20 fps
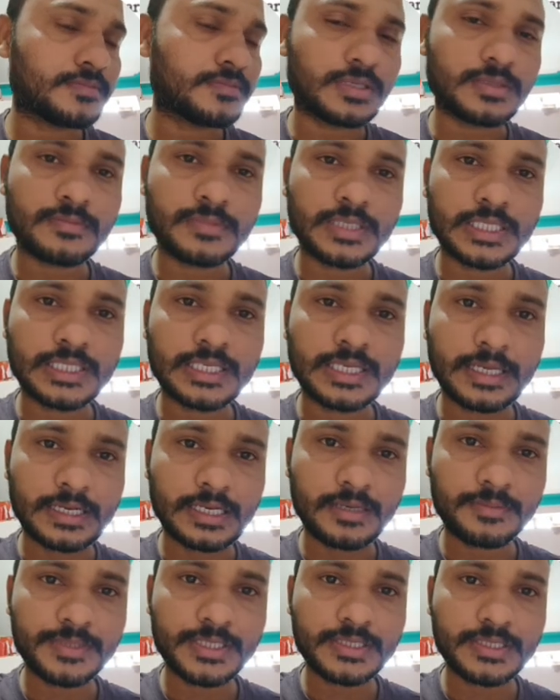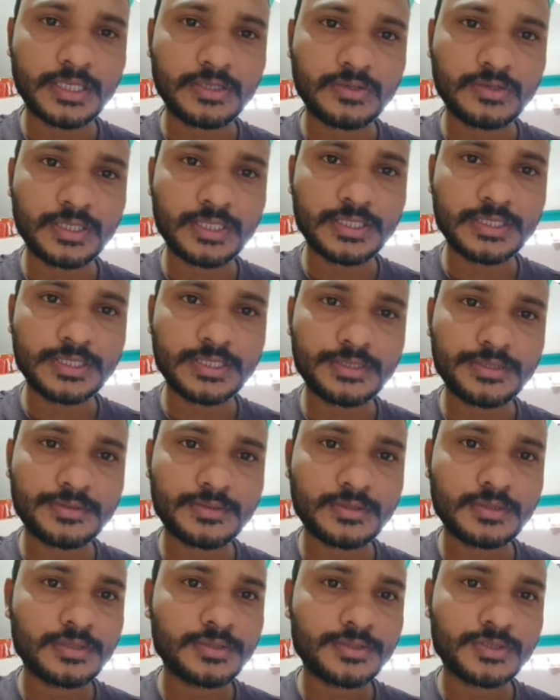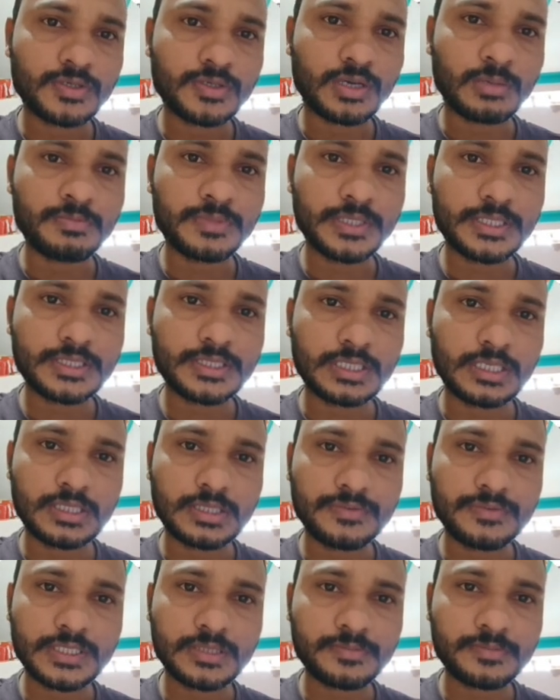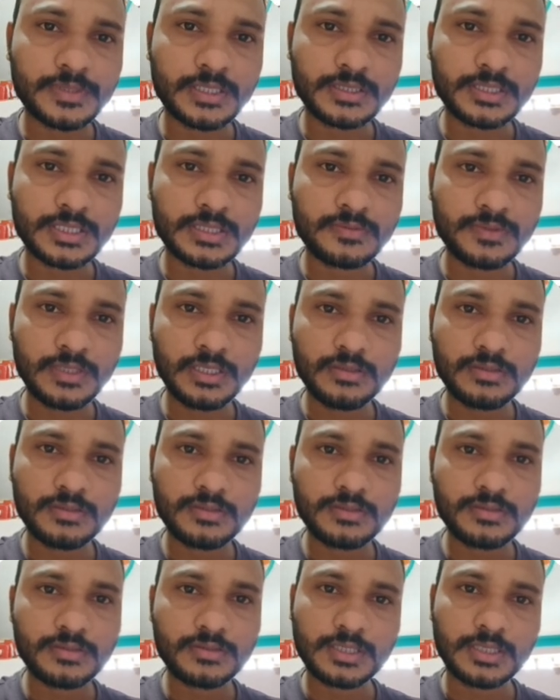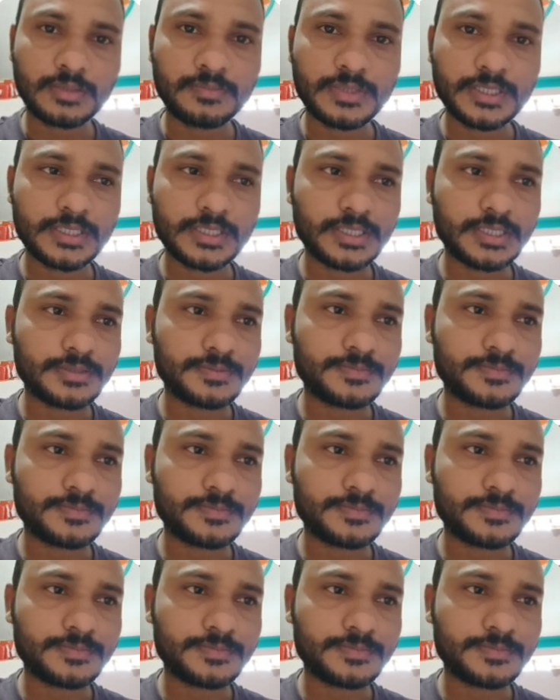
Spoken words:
By the end of the cytokinesis, so complete cell division process will completed.